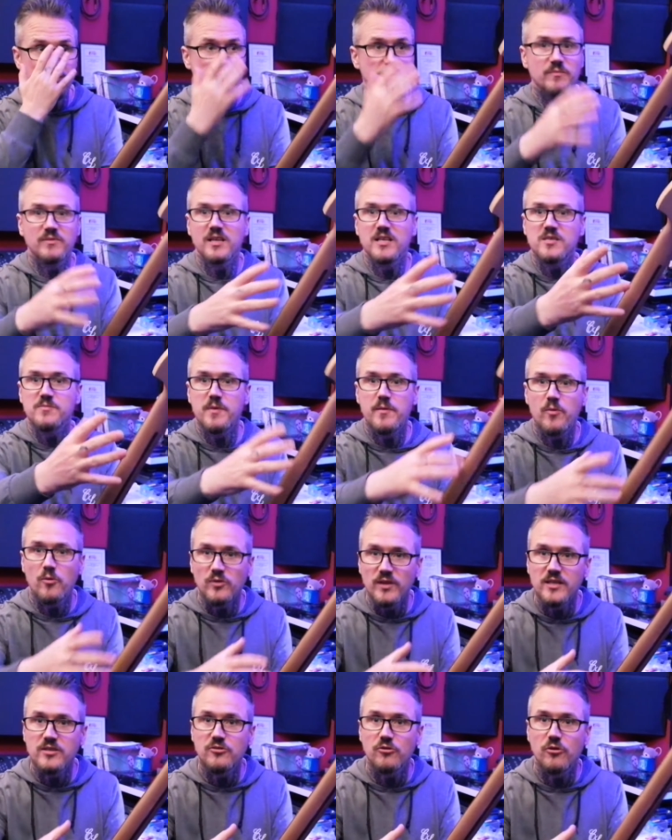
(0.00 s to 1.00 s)
Sometimes
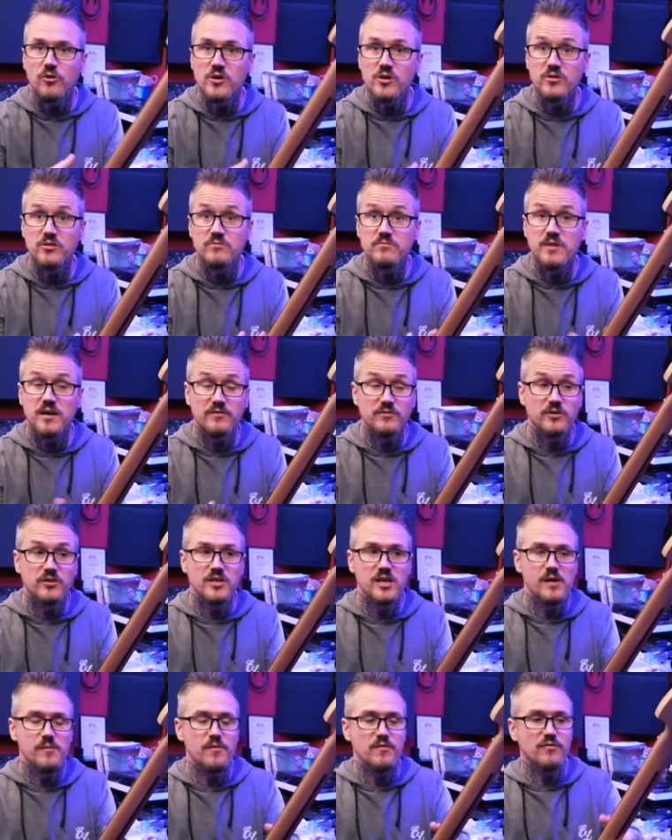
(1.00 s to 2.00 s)
people like to oil them, I've
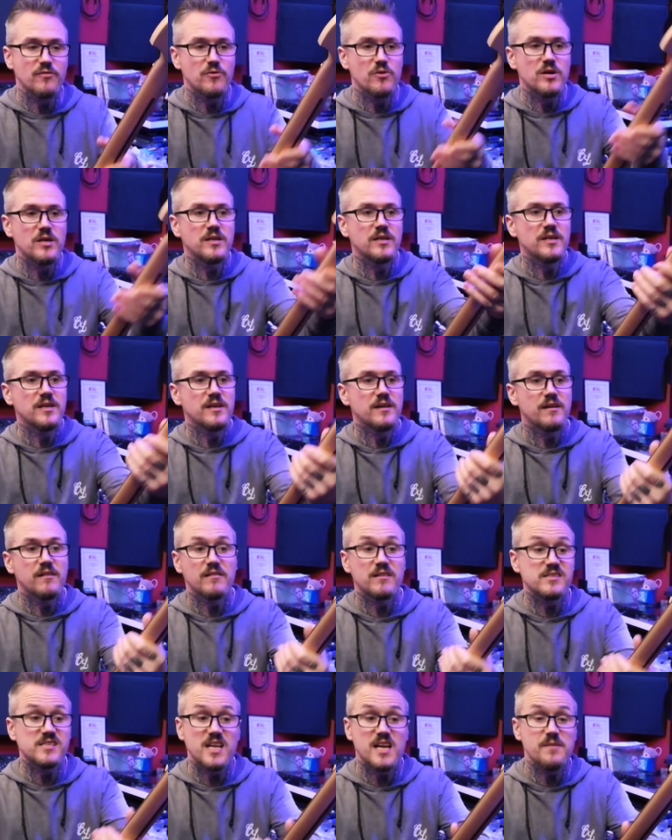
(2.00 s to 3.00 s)
done that before.
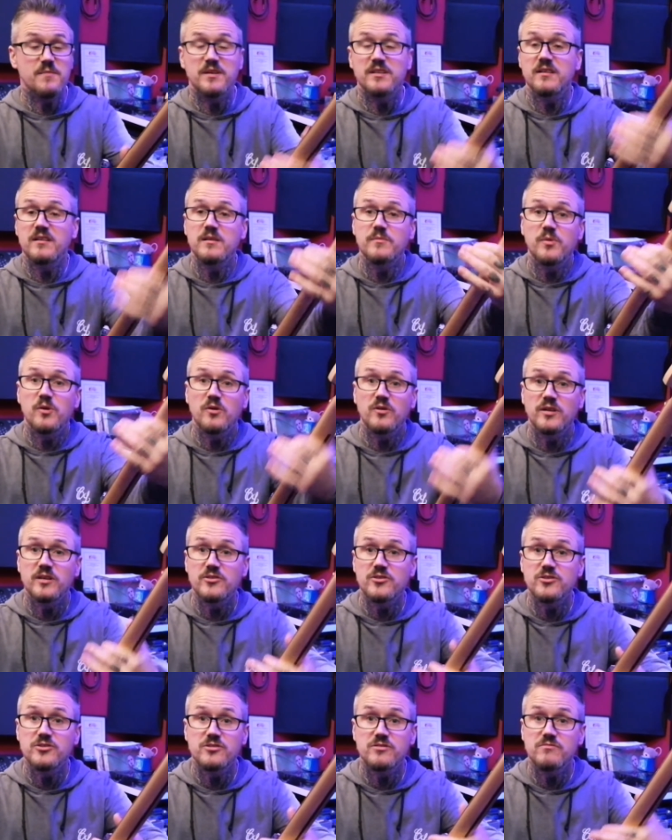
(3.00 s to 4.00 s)
This time I didn't bother,
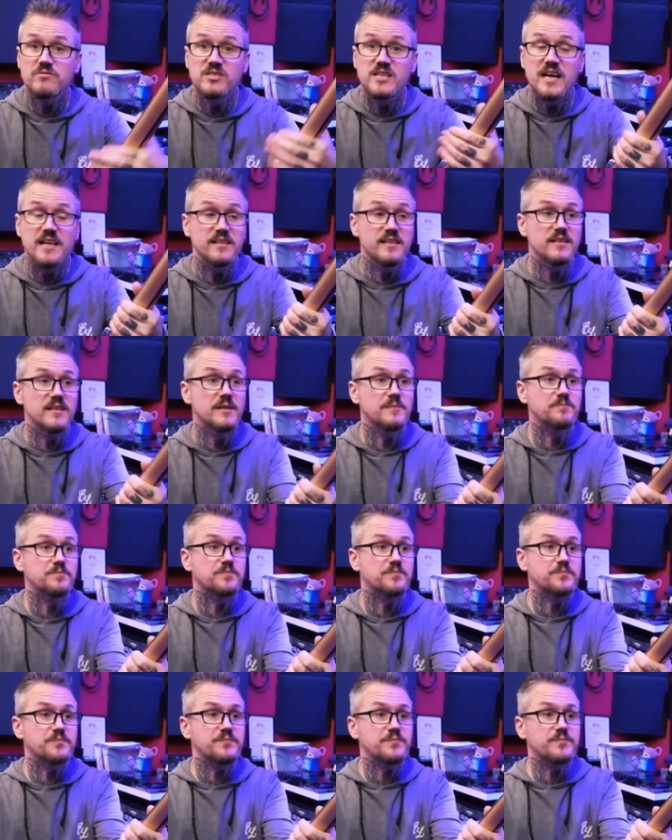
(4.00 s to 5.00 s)
I just sanded it.
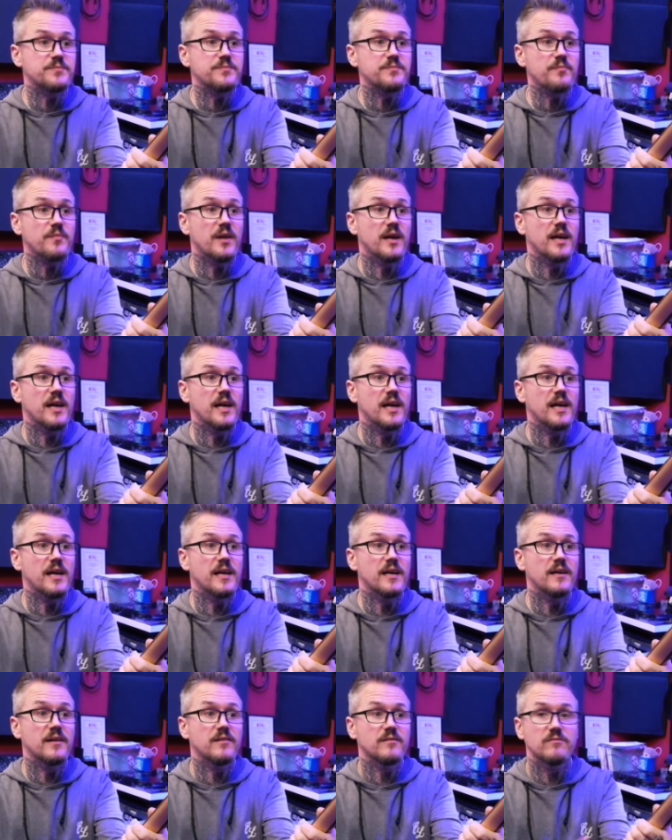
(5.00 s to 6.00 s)

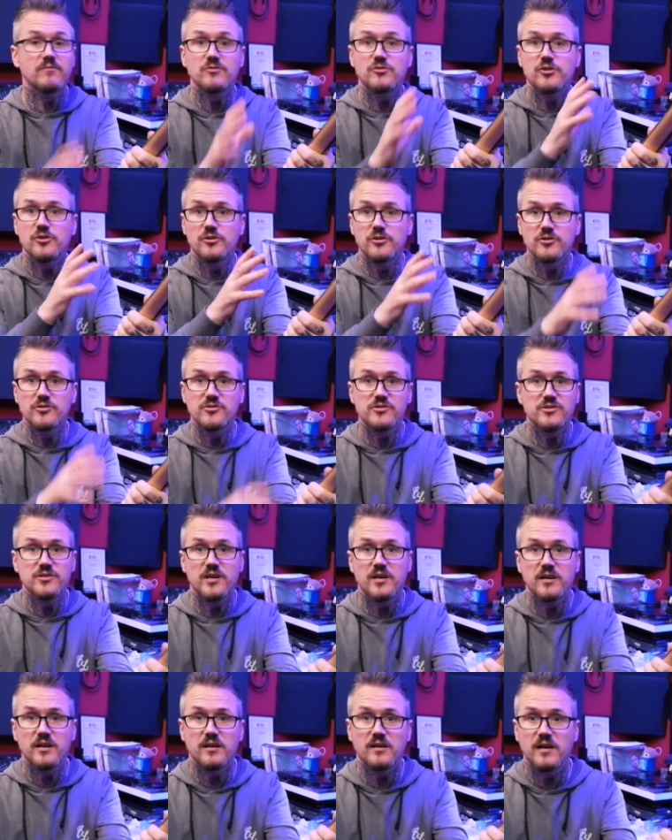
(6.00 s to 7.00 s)
Uh, tuners
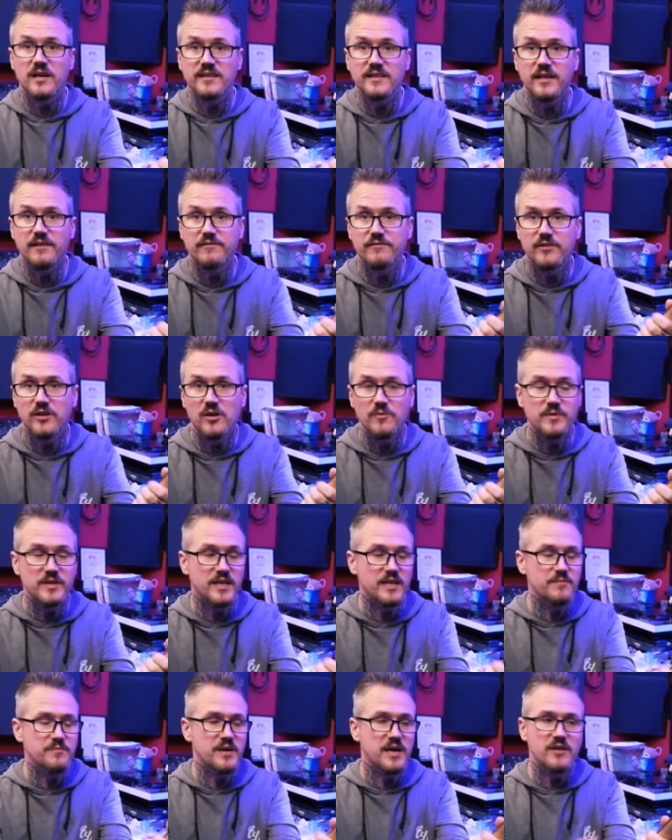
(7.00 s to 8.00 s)
are a, a, definite
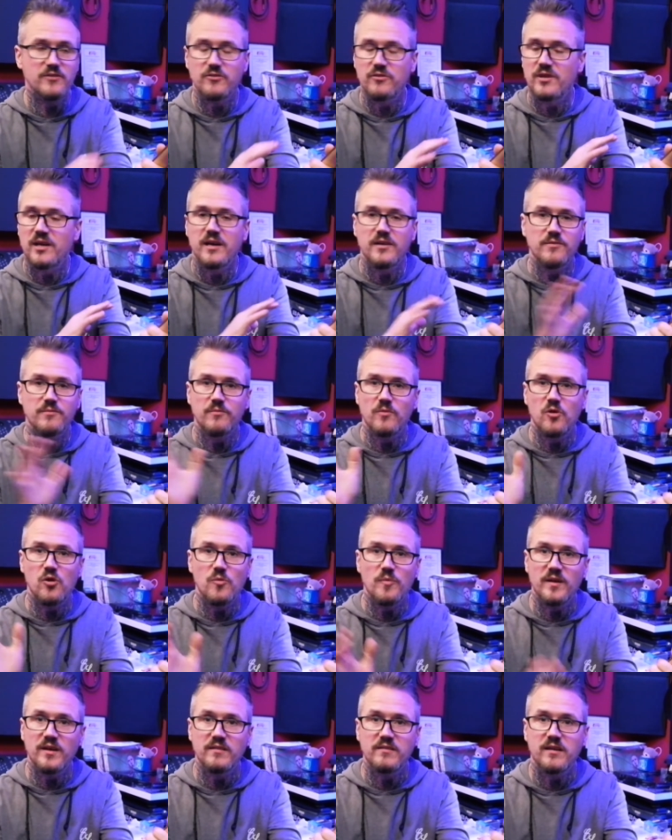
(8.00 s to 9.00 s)
upgrade, but I do that in
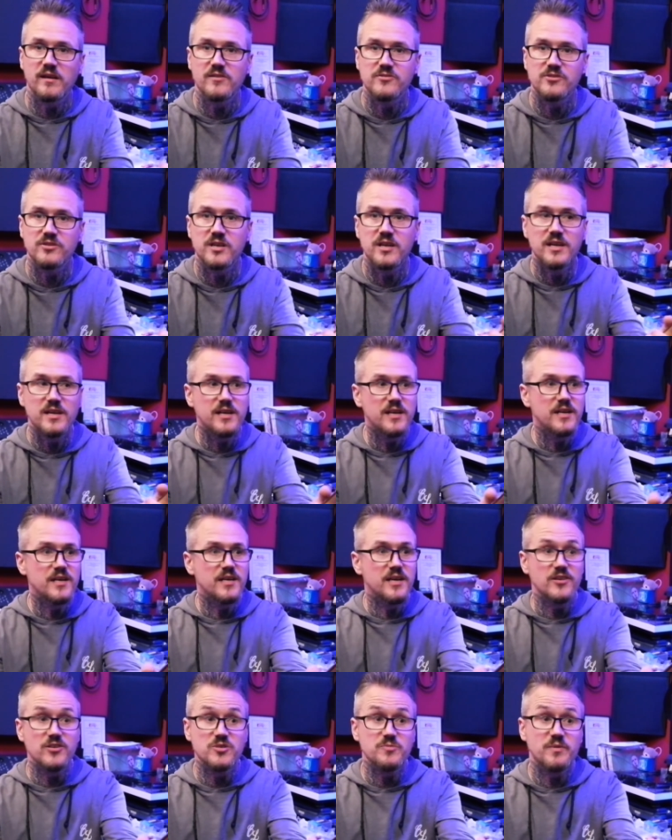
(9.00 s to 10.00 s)
all my guitars.
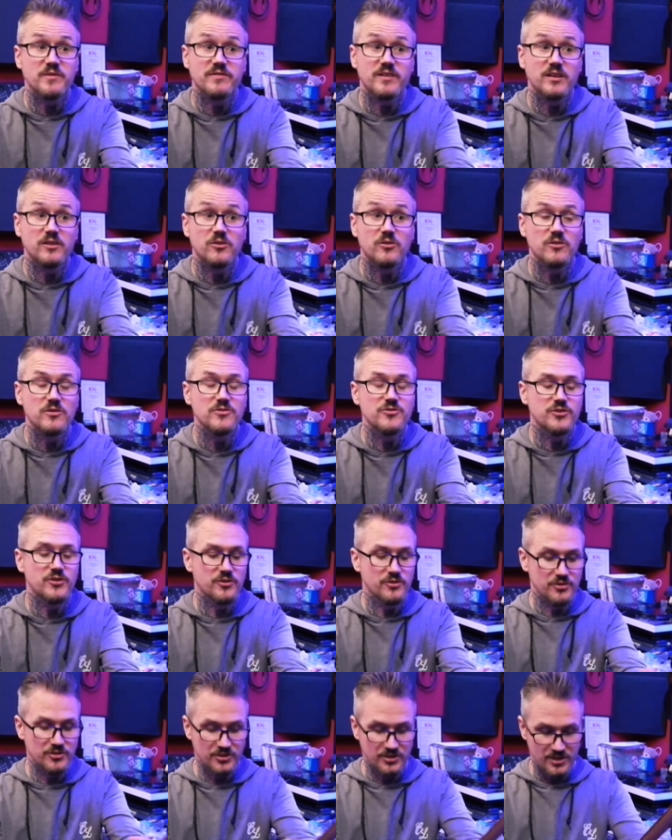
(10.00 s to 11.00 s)
I just prefer locking
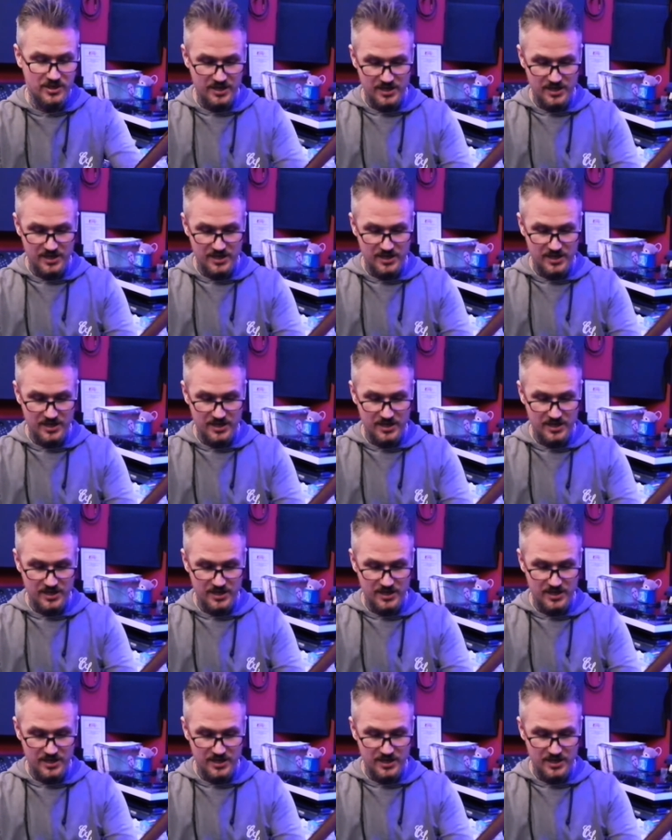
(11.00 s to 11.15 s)
tuners.